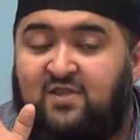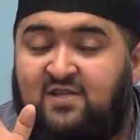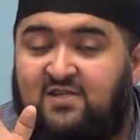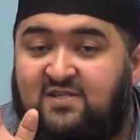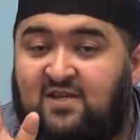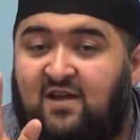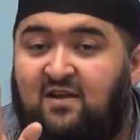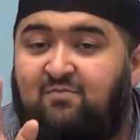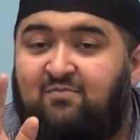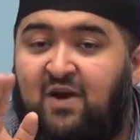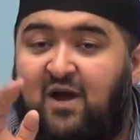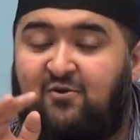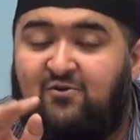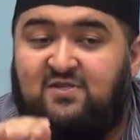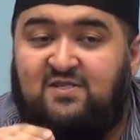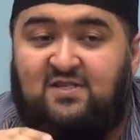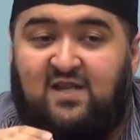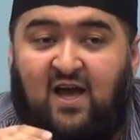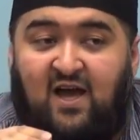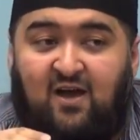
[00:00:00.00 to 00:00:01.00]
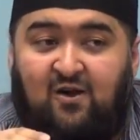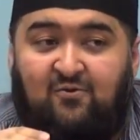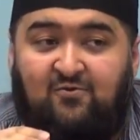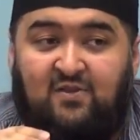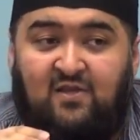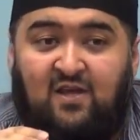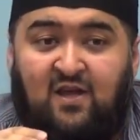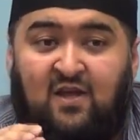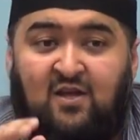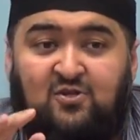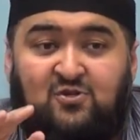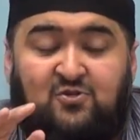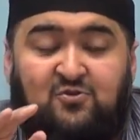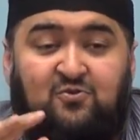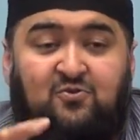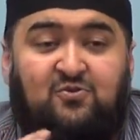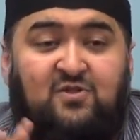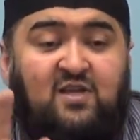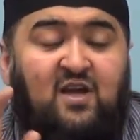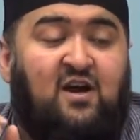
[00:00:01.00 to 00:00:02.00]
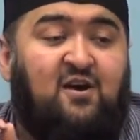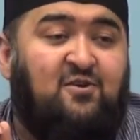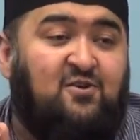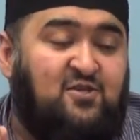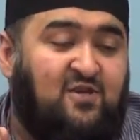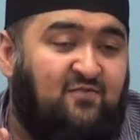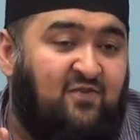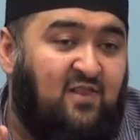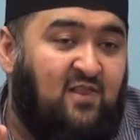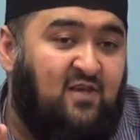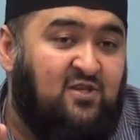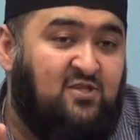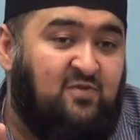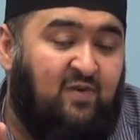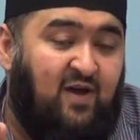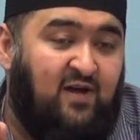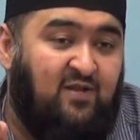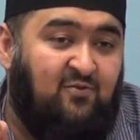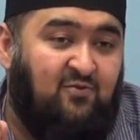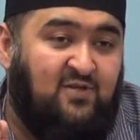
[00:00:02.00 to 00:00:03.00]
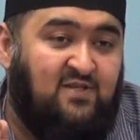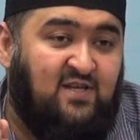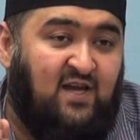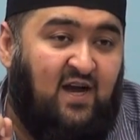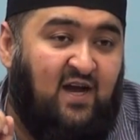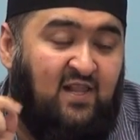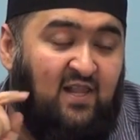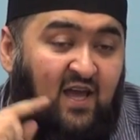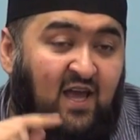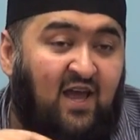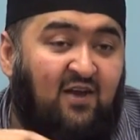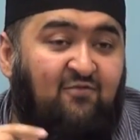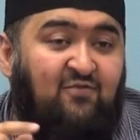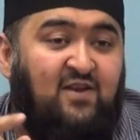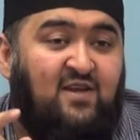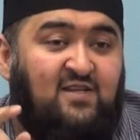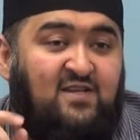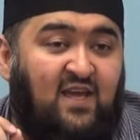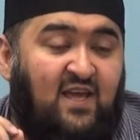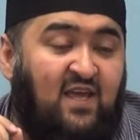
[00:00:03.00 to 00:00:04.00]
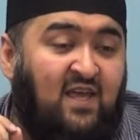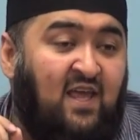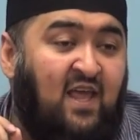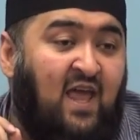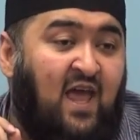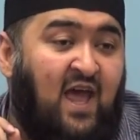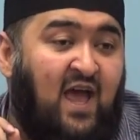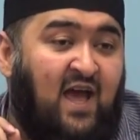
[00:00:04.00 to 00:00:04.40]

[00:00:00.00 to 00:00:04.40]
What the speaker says: the sun bows down to the arsh of Allah subhanahu wa ta'ala every day